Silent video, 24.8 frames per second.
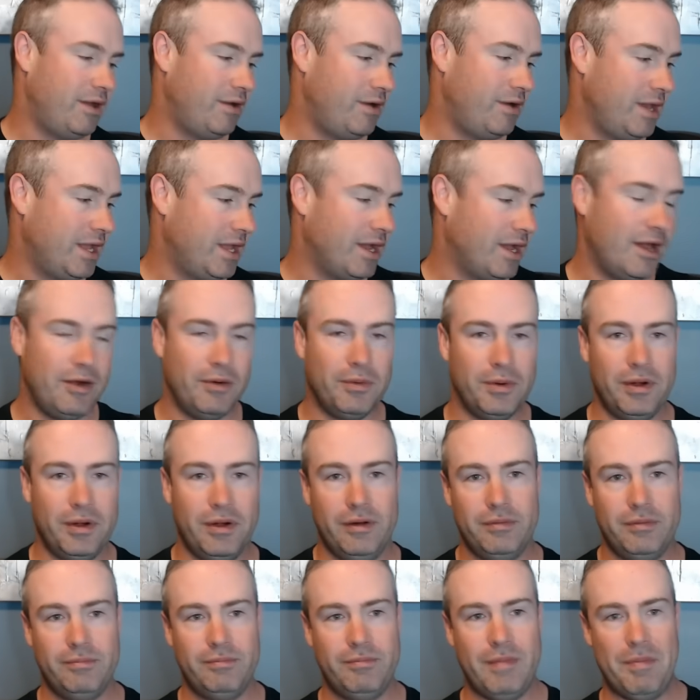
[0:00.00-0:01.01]
gun
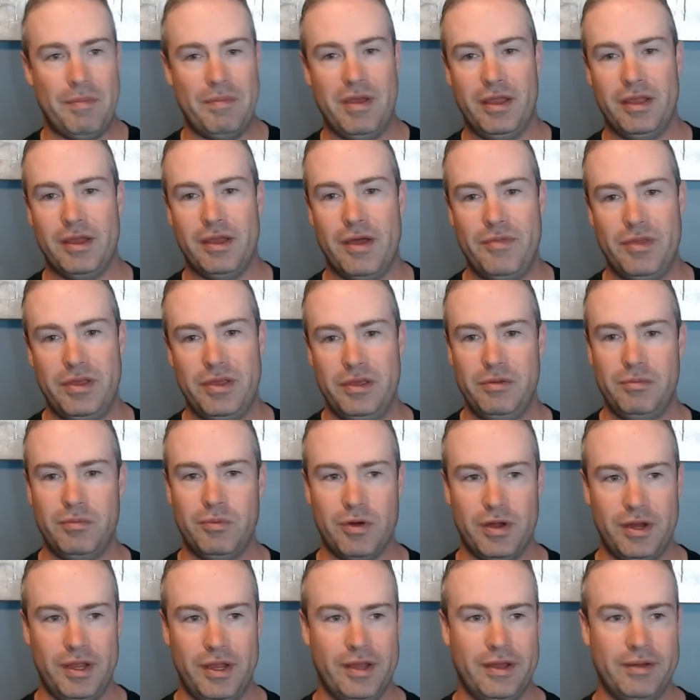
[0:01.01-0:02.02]
or maybe a gun that you'd
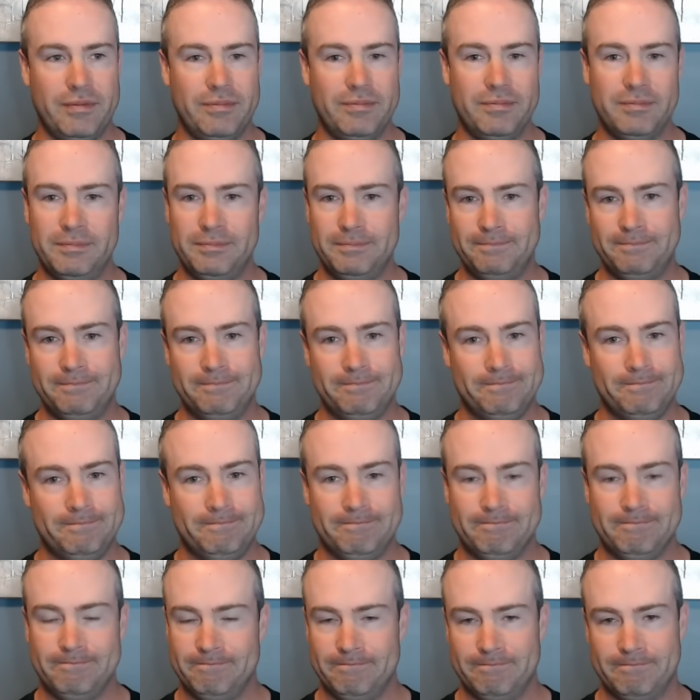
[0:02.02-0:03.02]
want to,
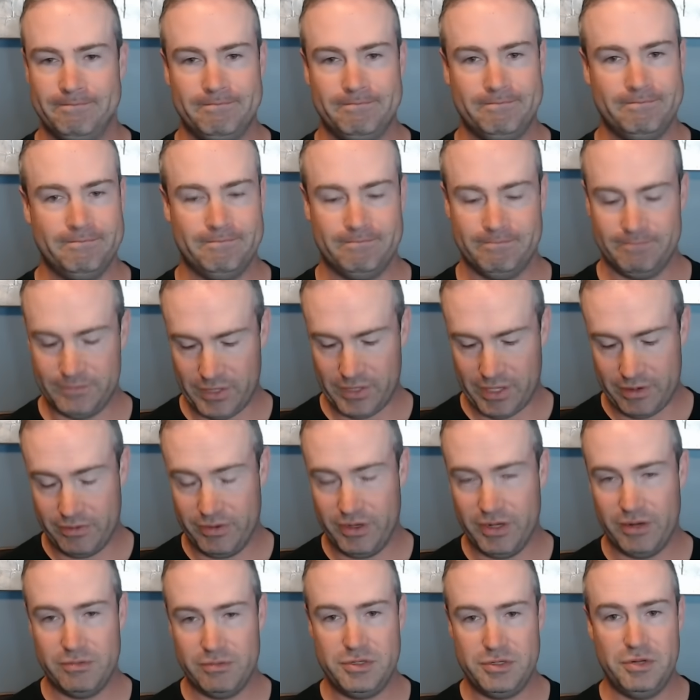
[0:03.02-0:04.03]
I don't
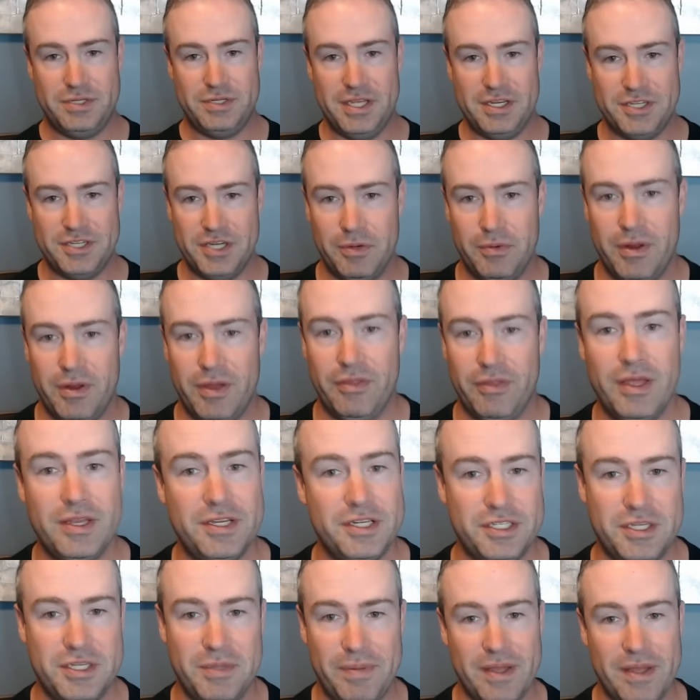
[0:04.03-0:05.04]
know, do teaching with. It
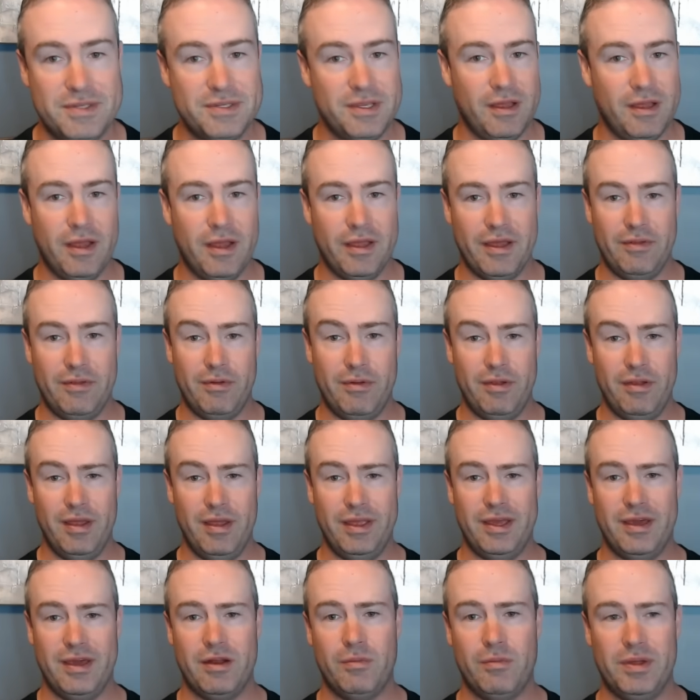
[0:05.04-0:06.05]
just depends,
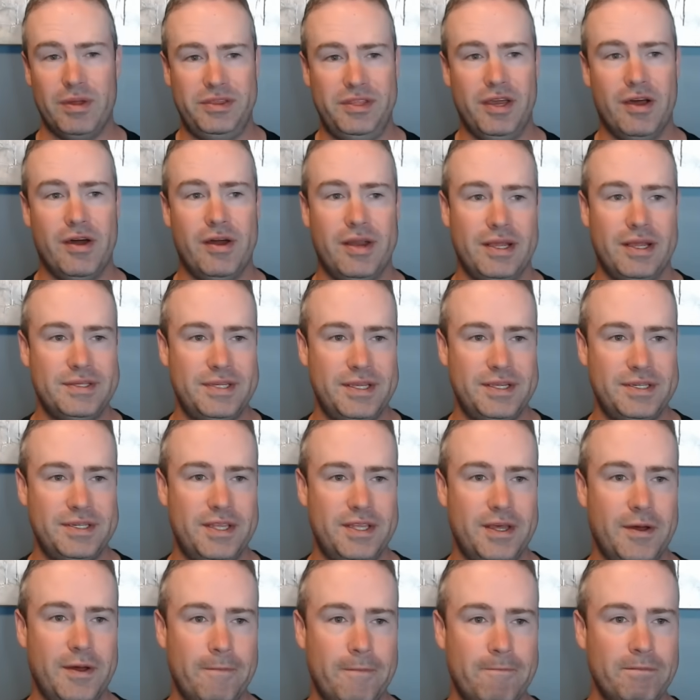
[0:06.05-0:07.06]
again on what the audience is,
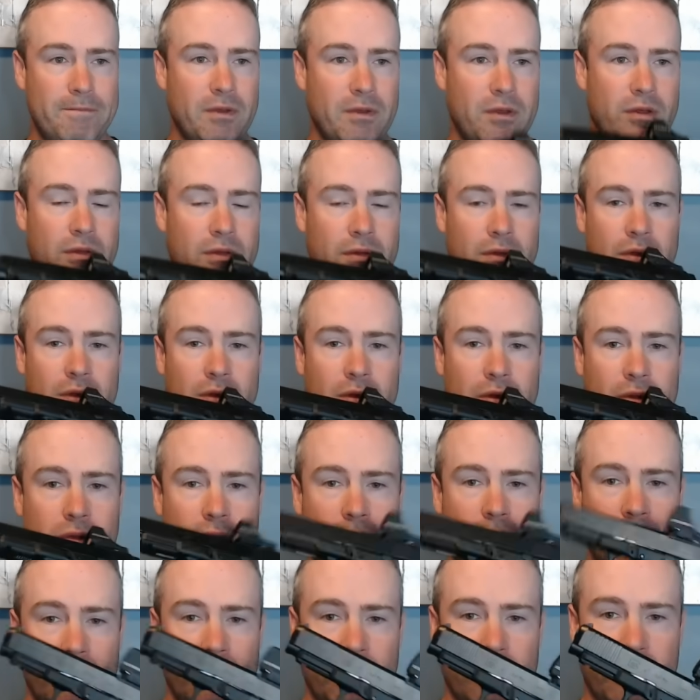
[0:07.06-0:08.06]
though.
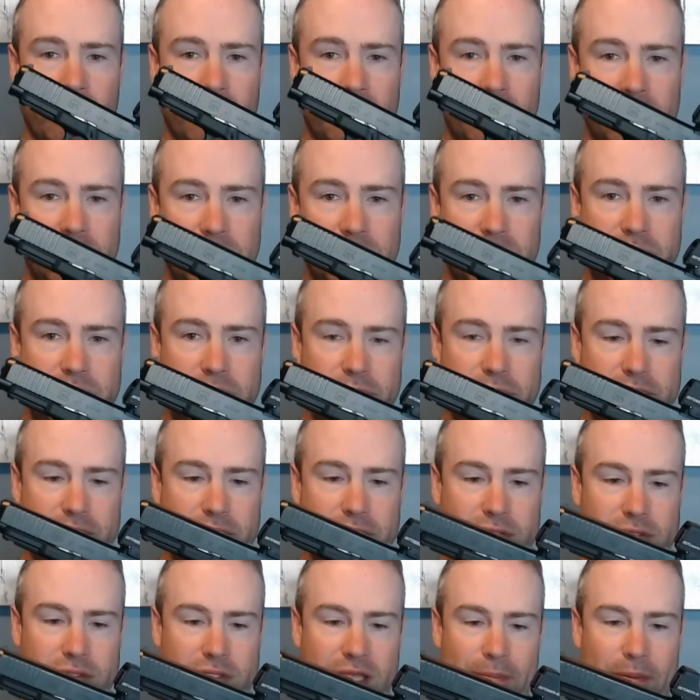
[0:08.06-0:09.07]

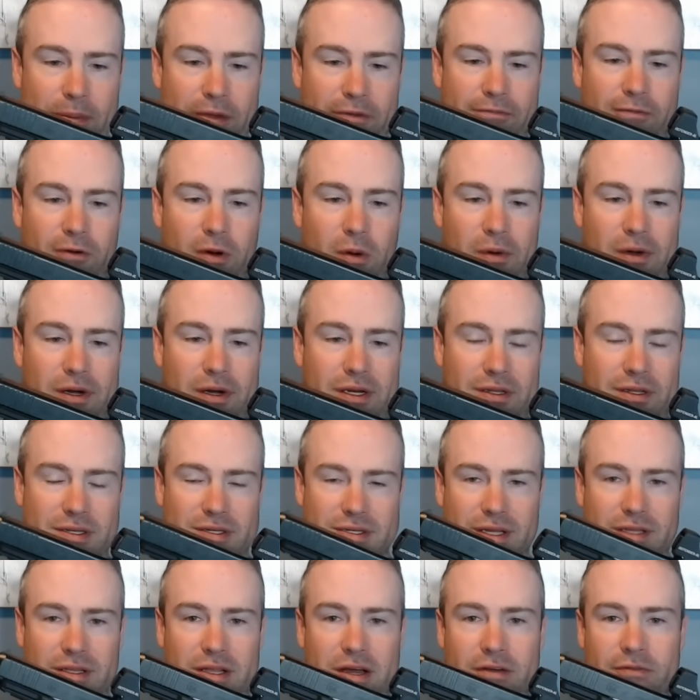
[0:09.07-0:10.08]
Skipping forward, this is a
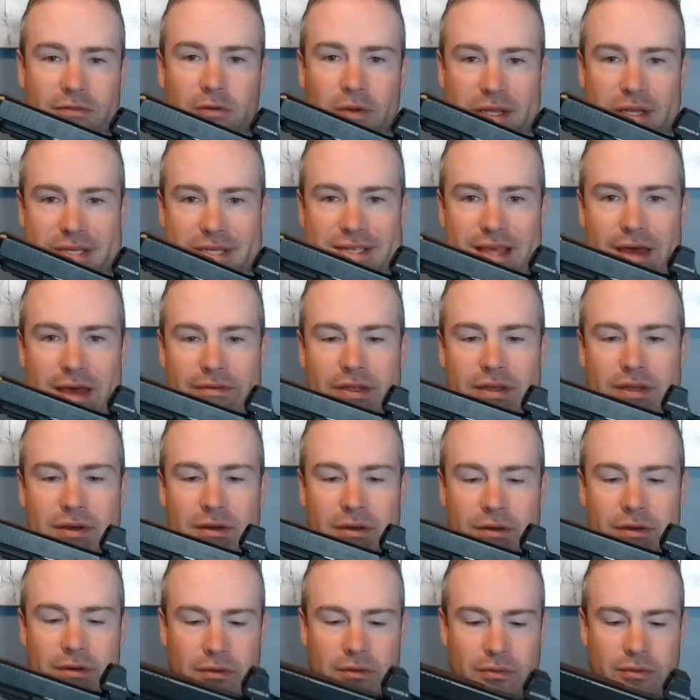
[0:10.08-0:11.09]
Glock 47.
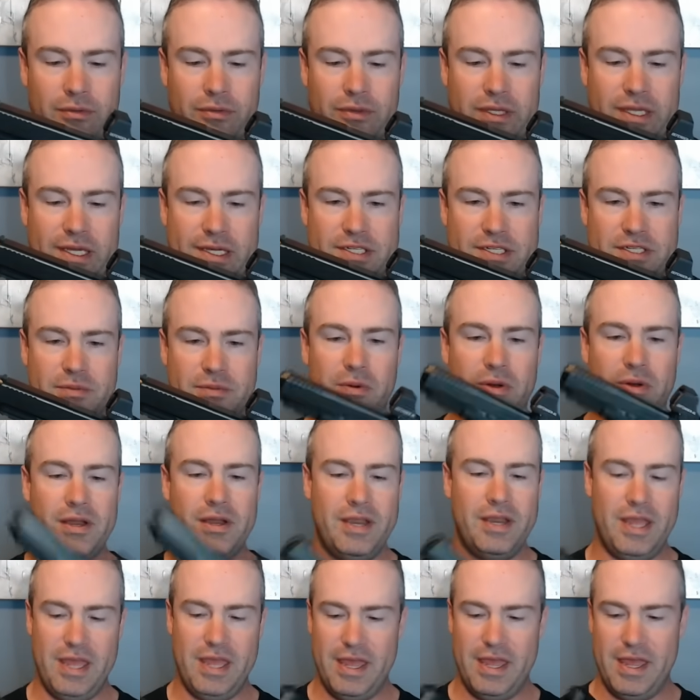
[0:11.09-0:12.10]
This
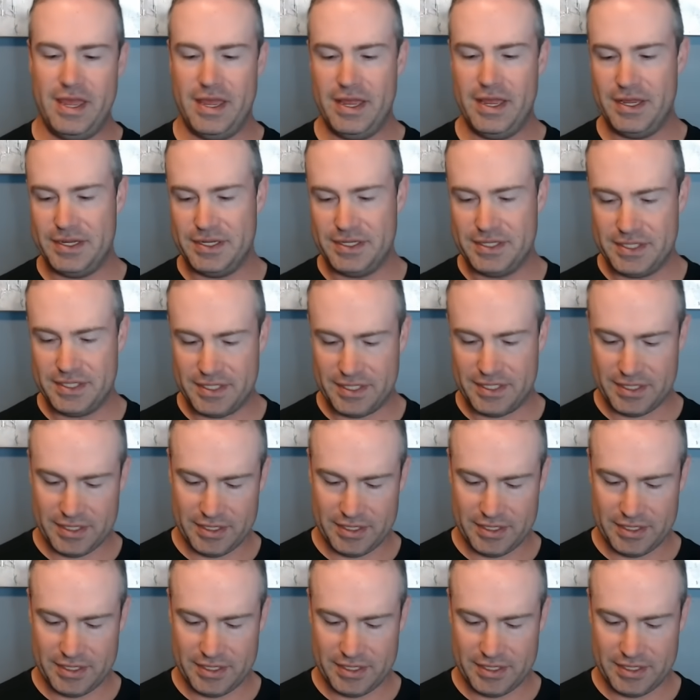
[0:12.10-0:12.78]
one is